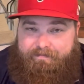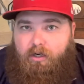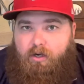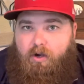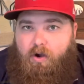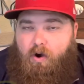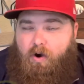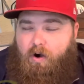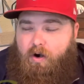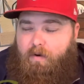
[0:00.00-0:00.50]

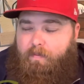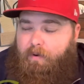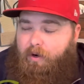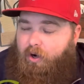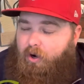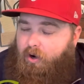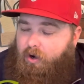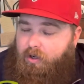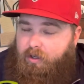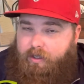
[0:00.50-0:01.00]
Carm,
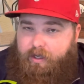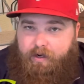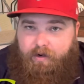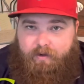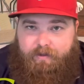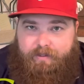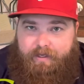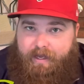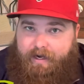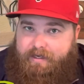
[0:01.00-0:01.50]
all in
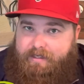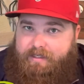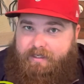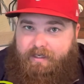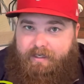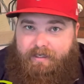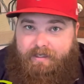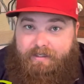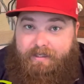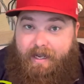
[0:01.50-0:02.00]
on
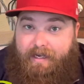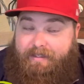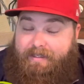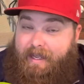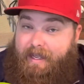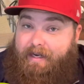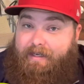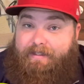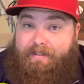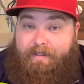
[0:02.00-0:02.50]
Tennessee. He's got
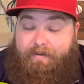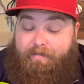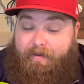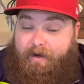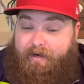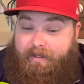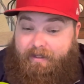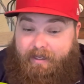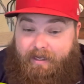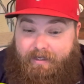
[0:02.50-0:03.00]
Tennessee
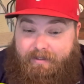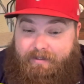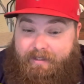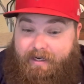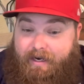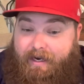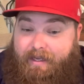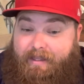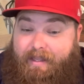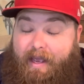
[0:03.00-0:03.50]
money line
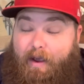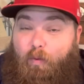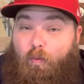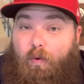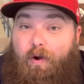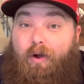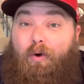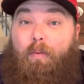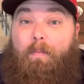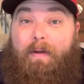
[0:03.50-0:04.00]
today. That
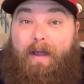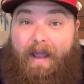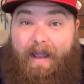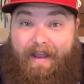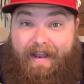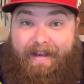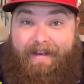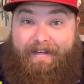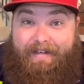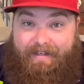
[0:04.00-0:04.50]
will
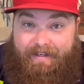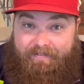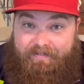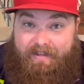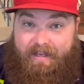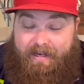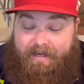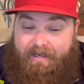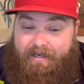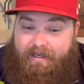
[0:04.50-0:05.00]
pay if
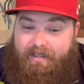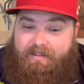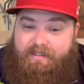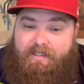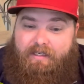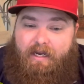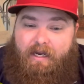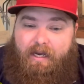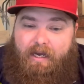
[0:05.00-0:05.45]
that hits.